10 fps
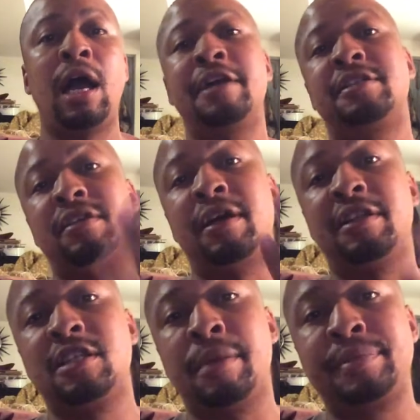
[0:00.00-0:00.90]
It's
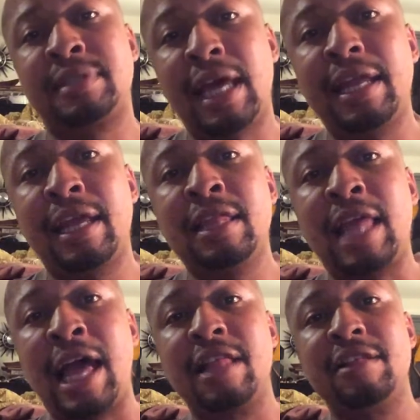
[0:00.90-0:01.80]
upsetting
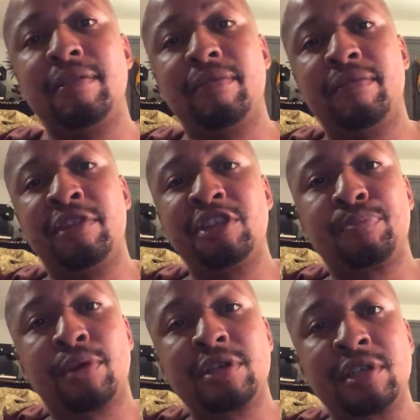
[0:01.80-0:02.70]
that this
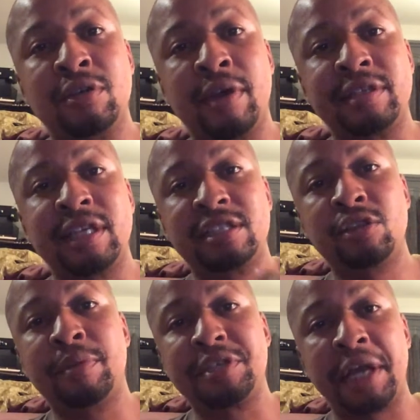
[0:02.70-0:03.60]
person who has had
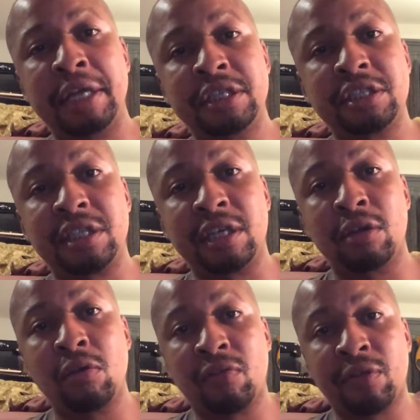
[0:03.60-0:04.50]
so much
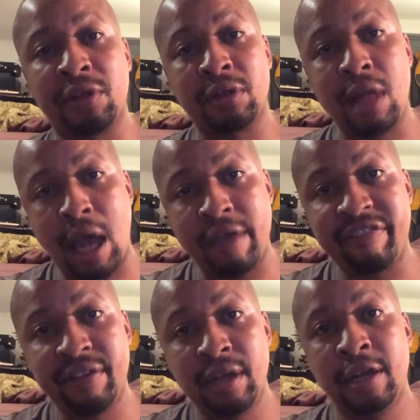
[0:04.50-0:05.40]
agency over their
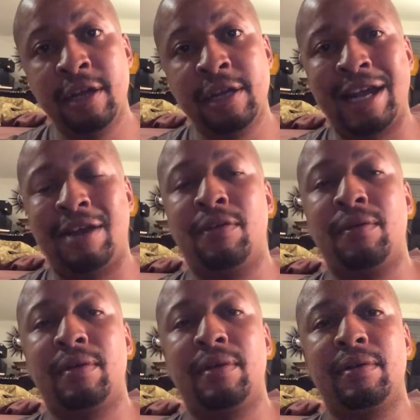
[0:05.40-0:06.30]
life
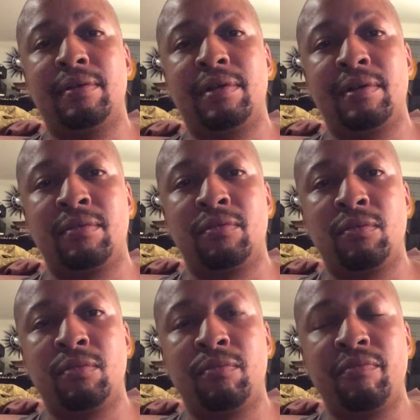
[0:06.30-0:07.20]
now
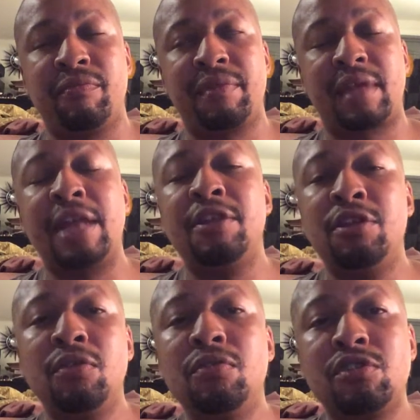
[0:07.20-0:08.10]

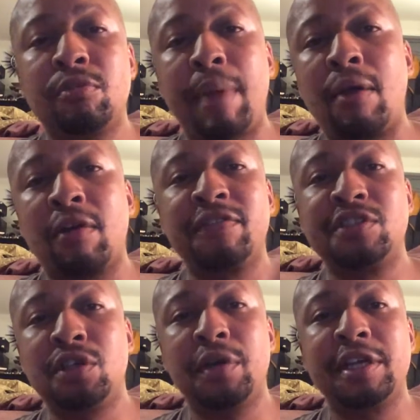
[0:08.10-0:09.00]
can use their power of
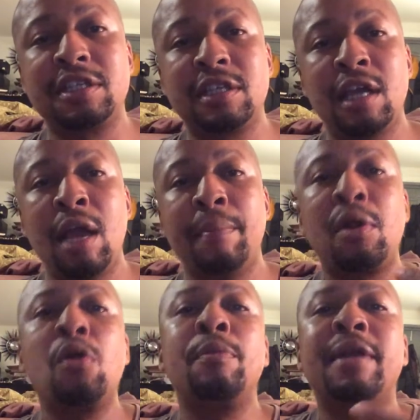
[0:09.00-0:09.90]
choice,
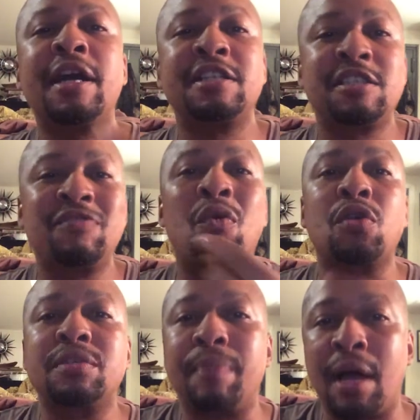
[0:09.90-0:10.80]
but only because it's
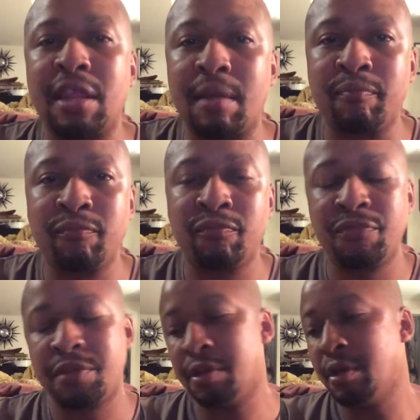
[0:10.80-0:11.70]
forced upon them.
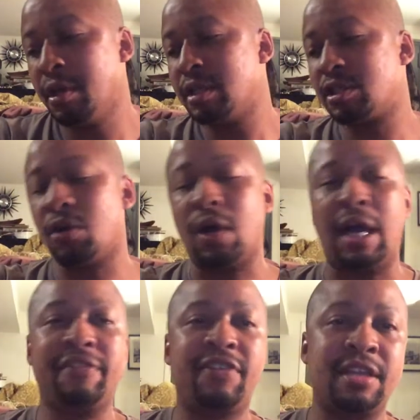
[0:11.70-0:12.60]
So
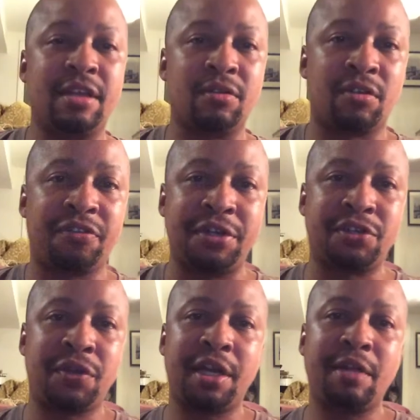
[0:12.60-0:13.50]
I find that a little
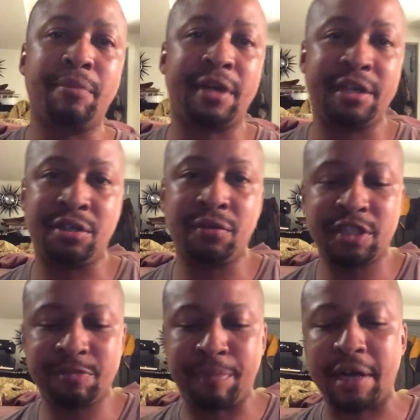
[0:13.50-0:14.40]
frustrating, but I do
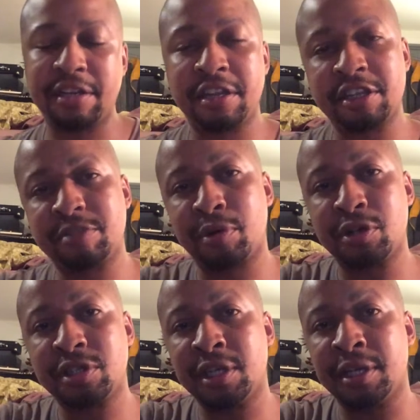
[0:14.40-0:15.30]
respect that this
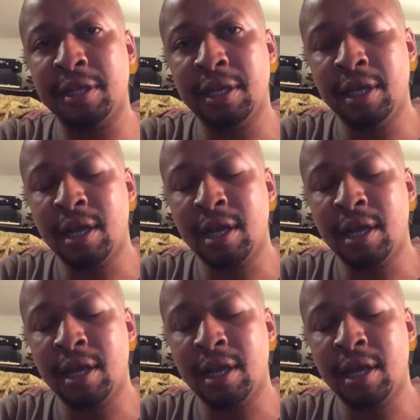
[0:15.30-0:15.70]
person